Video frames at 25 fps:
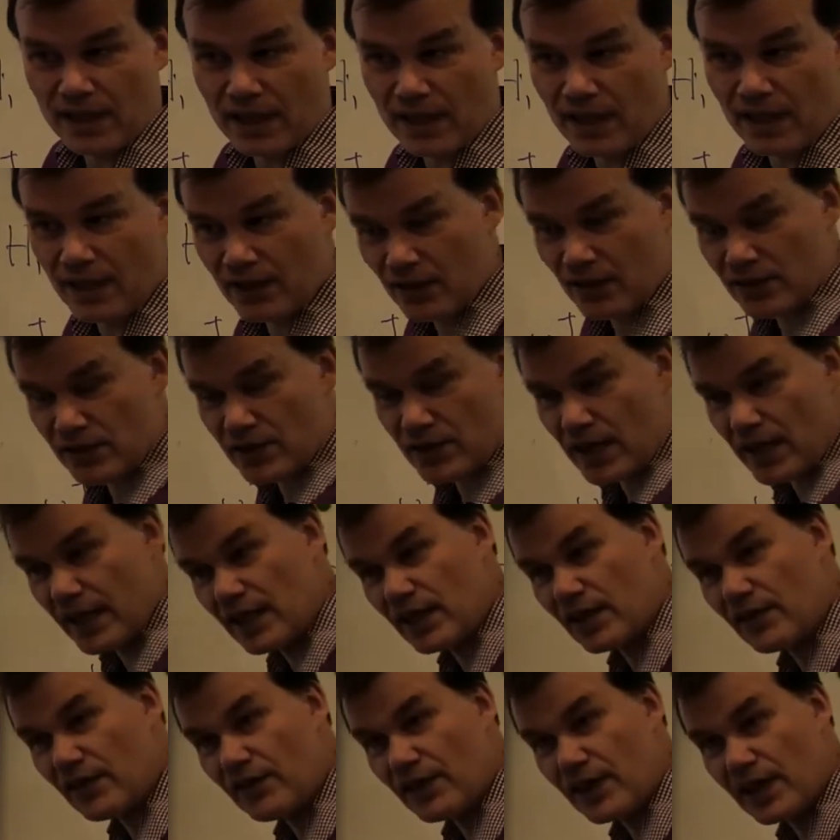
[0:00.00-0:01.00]
intercell
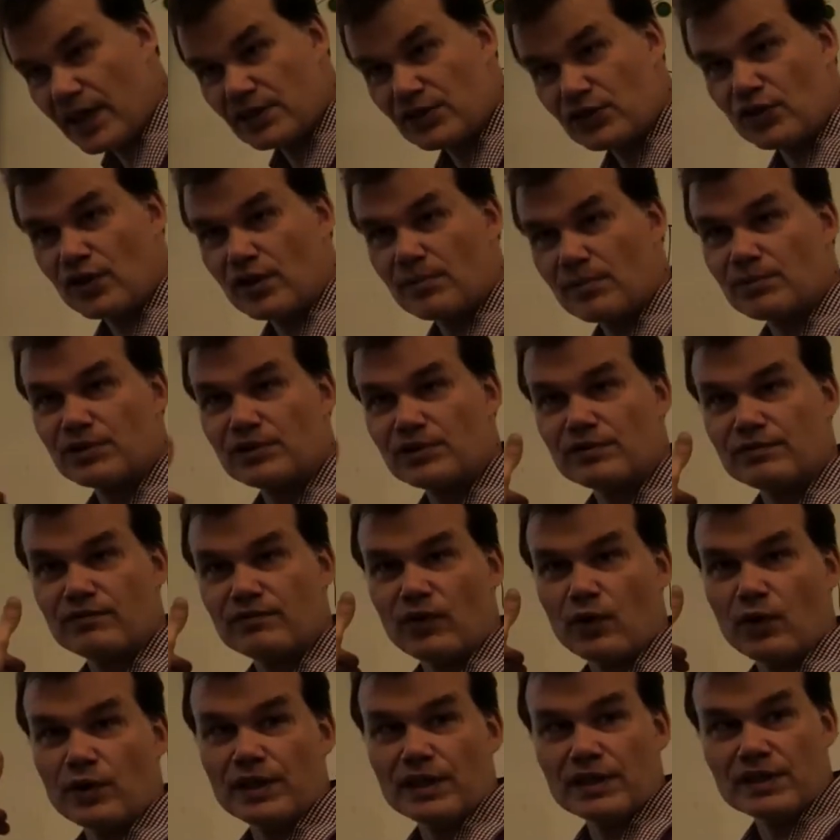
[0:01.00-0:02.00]
interference terms
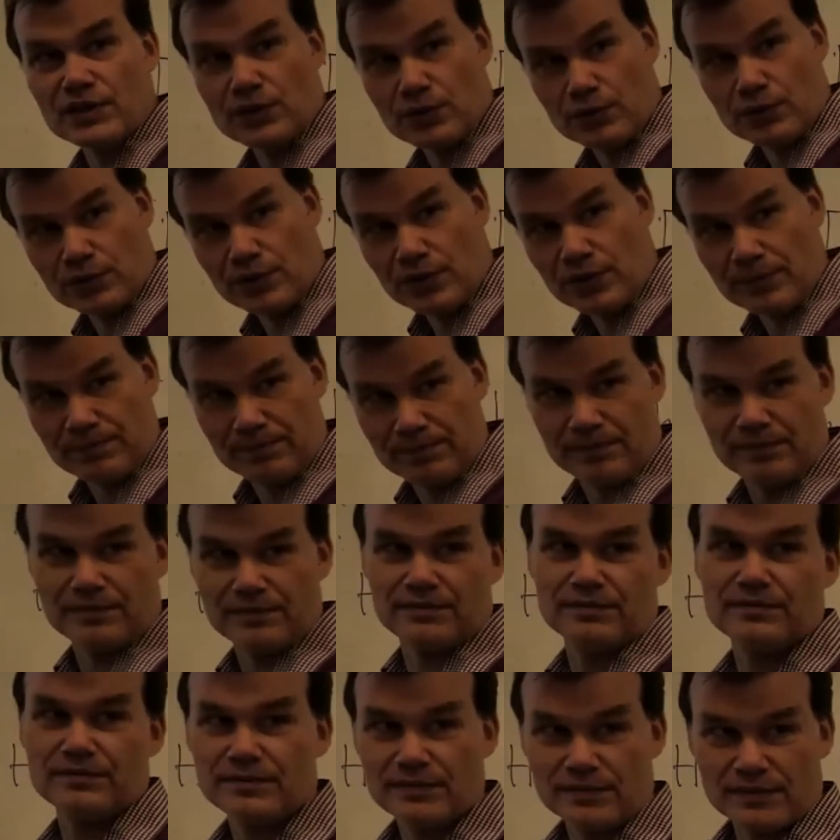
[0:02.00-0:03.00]
for each user.
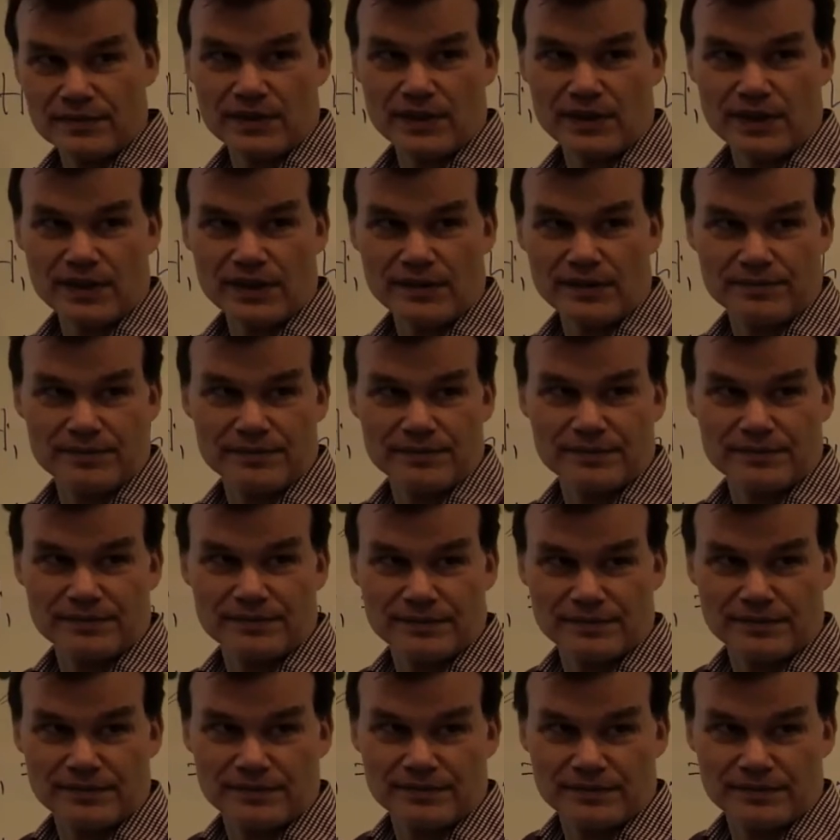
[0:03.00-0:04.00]
Okay,
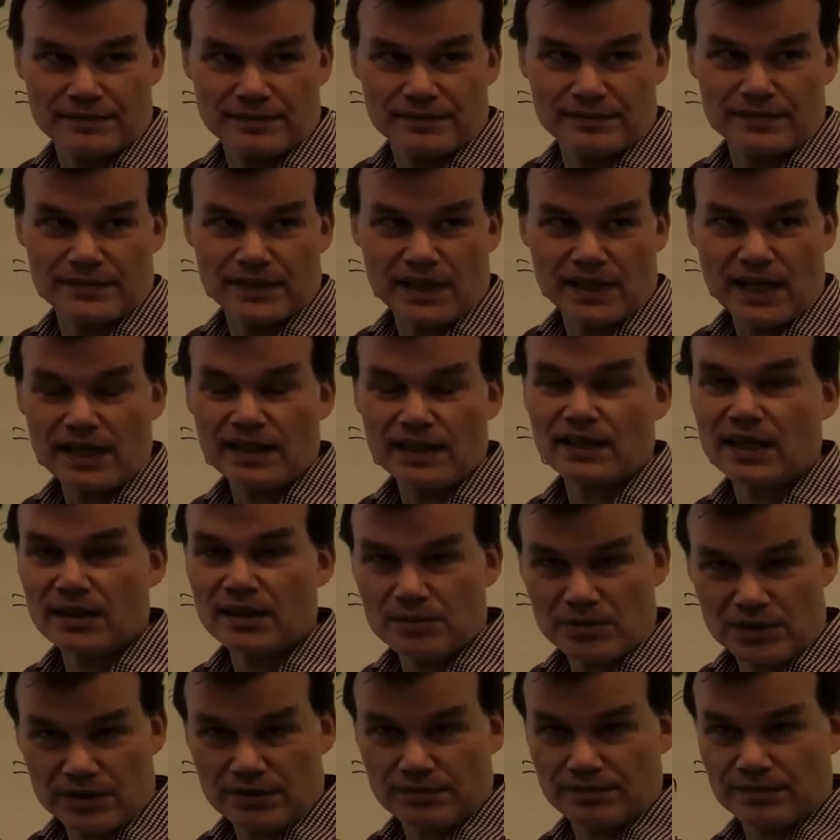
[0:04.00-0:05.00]
k
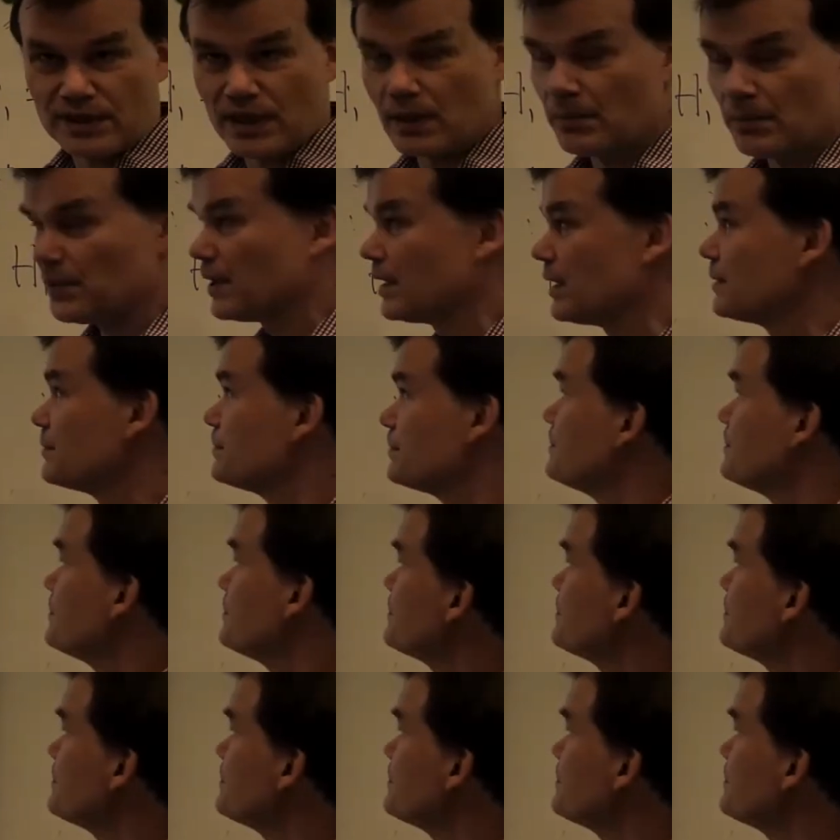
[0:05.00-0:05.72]
times something.